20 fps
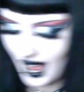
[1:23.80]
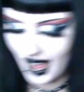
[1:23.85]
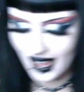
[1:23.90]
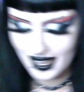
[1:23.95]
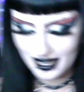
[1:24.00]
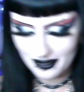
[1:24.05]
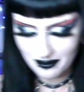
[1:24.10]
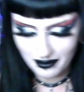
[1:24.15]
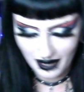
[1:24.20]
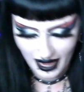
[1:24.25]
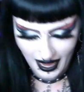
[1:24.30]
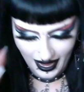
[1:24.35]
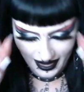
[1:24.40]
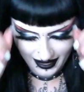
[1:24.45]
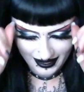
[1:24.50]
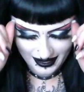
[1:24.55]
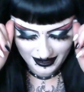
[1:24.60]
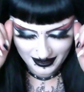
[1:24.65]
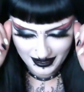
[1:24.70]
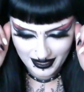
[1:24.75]
am
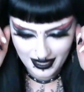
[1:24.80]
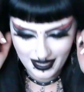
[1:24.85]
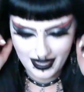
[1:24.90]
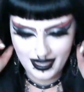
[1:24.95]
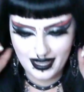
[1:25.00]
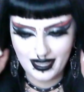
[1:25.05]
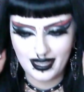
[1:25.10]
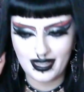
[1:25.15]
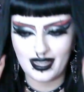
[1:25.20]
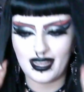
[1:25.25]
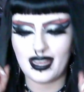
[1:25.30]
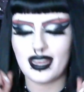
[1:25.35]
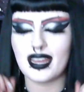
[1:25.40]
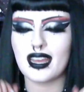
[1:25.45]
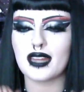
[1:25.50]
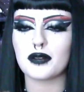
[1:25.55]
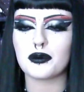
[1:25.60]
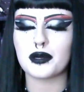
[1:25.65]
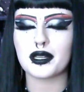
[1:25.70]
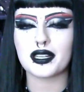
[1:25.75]
back,
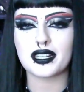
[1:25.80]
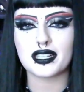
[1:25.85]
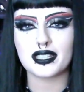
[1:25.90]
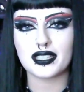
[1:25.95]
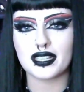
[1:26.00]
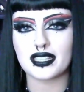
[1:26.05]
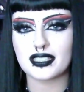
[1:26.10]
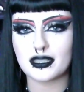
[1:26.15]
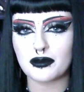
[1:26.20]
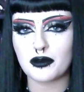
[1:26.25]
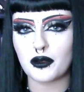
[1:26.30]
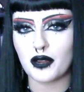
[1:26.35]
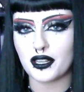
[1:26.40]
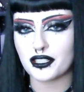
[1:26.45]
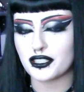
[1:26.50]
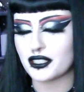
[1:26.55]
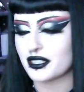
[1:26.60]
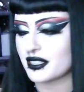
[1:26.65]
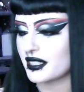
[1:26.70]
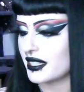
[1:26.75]
and we're going to look at some
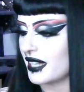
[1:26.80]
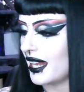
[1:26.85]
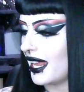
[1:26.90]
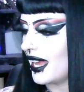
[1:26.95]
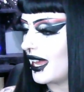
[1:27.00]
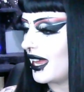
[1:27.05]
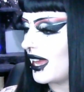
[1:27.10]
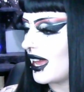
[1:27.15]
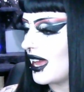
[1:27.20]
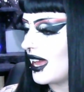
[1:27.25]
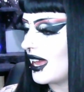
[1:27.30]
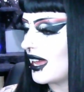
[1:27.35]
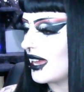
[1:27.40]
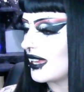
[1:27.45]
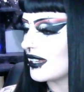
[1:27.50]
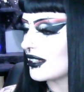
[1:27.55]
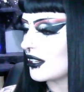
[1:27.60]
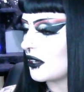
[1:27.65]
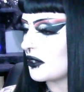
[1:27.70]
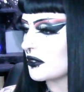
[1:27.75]
questions today.
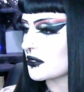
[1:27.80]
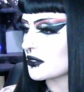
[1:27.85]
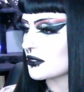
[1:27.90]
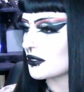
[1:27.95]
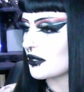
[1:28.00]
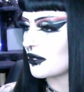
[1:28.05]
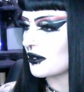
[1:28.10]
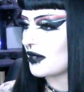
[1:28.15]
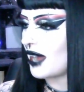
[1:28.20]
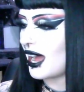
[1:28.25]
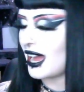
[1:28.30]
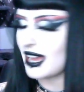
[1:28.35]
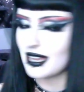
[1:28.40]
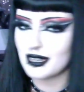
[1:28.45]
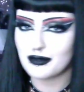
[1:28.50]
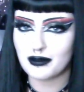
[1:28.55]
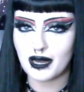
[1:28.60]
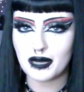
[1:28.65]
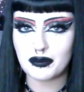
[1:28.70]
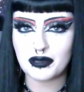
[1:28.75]
And also, I
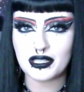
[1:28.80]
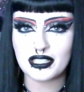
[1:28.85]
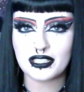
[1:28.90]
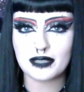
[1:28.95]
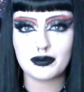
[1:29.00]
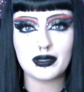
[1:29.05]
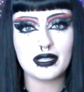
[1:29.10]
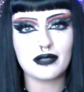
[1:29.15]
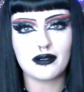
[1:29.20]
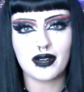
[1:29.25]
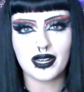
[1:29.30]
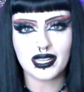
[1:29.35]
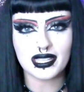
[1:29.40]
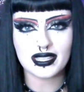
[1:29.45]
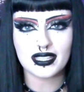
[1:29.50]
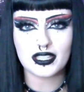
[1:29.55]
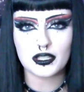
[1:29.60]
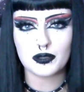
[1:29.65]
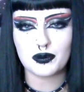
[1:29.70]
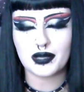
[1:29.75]
might be speedrunning
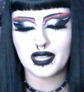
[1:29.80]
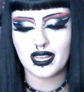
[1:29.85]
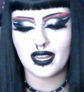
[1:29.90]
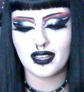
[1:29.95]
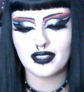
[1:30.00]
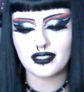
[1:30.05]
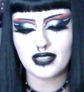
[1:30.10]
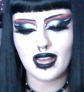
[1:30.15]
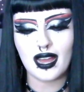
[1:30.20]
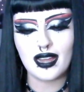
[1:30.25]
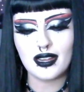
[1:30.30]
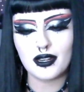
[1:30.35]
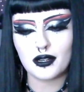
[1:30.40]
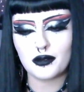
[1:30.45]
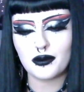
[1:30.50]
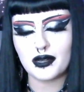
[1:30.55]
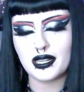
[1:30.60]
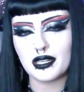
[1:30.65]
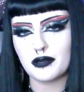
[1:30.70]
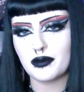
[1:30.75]
this because I
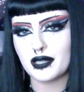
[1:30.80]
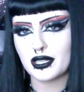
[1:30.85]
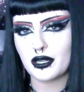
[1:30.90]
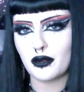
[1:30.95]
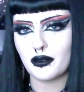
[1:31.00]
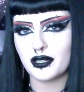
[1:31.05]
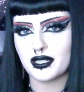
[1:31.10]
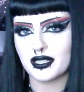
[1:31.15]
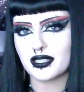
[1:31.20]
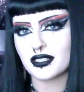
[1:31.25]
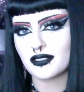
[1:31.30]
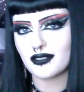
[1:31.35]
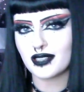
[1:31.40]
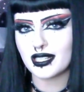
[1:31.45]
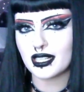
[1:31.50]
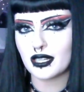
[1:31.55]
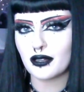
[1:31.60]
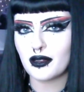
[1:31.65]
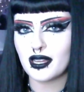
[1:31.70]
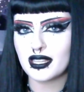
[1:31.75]
already recorded this
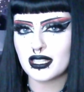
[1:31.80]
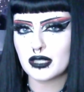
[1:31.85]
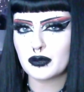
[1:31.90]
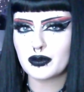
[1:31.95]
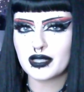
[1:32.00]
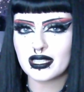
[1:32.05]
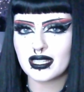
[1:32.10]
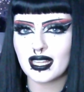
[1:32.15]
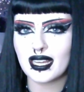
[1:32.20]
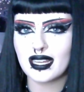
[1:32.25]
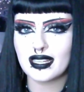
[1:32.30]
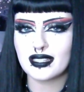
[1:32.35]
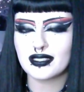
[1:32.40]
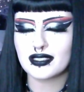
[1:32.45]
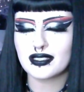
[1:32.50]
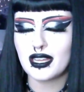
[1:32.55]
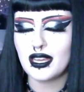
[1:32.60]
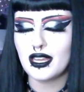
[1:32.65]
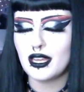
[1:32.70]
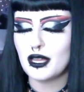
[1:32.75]
video and then
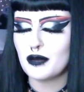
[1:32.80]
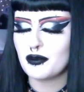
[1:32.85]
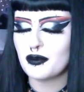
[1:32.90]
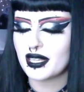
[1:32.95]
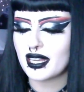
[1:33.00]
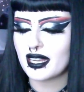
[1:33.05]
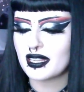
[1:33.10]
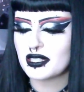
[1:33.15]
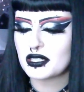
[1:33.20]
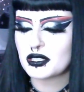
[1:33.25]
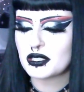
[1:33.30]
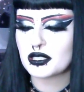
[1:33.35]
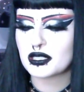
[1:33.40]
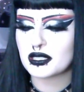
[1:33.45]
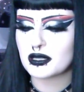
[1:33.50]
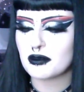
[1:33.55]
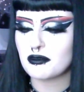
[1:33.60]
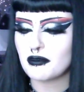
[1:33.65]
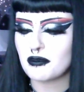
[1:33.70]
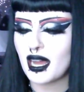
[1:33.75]
realized
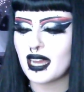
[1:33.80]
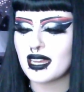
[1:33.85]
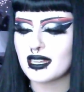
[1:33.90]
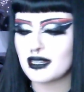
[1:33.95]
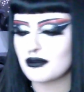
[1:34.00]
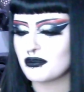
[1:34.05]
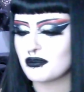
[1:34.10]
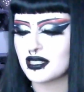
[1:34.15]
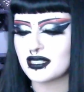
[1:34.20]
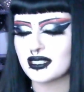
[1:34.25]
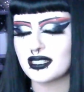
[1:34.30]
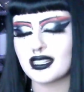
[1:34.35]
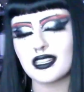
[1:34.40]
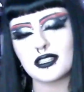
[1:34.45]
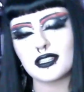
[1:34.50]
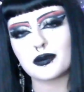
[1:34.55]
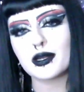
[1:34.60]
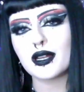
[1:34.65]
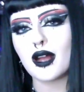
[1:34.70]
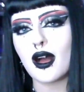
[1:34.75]
because my PC
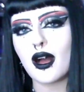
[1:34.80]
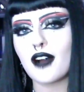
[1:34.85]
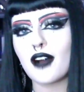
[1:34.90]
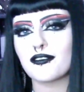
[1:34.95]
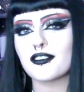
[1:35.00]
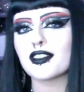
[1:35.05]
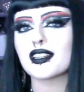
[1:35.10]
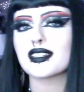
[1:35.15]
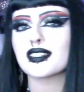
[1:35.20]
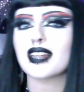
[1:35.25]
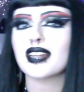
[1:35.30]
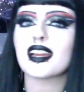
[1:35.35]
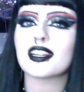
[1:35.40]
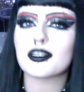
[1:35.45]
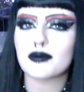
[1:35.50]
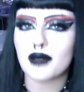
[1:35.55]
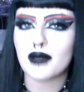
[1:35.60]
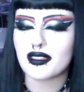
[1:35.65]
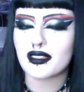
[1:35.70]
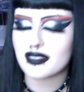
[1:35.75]
has been off for an entire
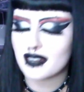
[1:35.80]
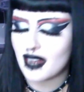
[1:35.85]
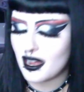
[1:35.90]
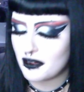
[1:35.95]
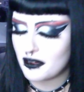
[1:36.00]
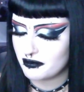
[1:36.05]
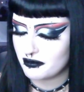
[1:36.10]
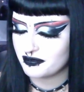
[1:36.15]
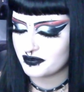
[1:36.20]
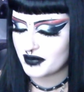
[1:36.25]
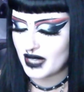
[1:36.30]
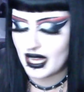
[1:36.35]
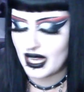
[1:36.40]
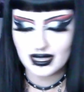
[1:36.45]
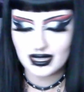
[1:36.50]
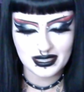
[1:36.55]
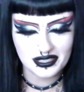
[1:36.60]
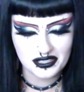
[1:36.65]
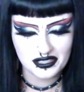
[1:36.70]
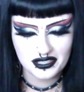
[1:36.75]
month now, at
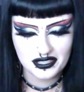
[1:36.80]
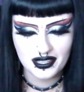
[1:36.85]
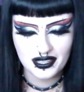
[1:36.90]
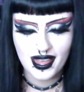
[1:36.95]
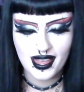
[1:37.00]
least.